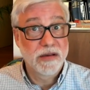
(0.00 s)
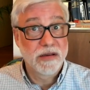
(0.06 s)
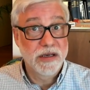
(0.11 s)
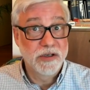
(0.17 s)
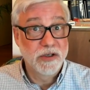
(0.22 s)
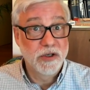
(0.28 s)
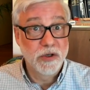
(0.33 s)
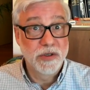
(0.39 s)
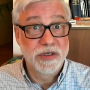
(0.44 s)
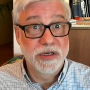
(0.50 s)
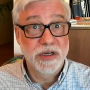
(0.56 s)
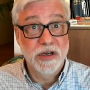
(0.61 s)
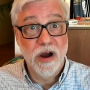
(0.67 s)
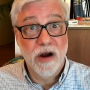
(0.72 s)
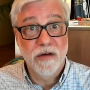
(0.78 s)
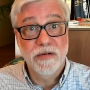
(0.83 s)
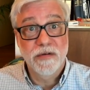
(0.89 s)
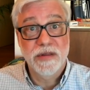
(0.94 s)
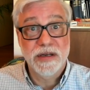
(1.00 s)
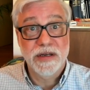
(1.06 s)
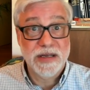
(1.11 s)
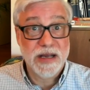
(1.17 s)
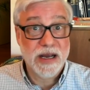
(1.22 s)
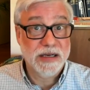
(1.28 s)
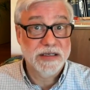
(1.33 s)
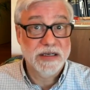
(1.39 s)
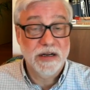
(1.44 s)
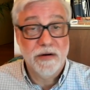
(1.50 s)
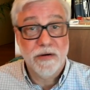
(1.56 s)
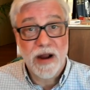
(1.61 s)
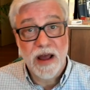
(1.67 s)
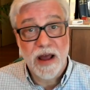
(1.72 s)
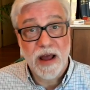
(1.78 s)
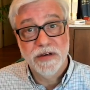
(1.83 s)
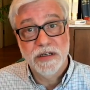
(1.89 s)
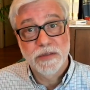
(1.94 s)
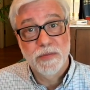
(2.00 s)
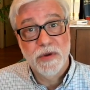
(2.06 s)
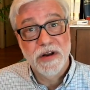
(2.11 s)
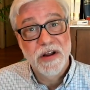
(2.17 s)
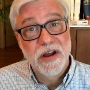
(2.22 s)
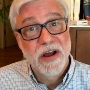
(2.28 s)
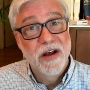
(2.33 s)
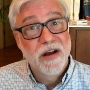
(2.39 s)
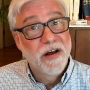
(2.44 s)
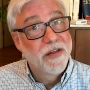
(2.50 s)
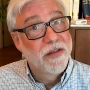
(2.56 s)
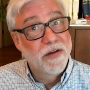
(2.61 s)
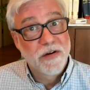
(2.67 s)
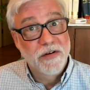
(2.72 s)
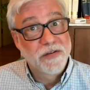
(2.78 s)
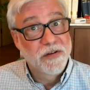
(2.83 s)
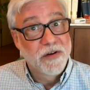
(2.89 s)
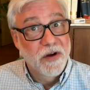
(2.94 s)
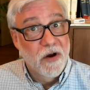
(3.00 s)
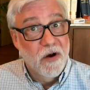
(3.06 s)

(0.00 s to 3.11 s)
is used to govern the text and graphics, but there's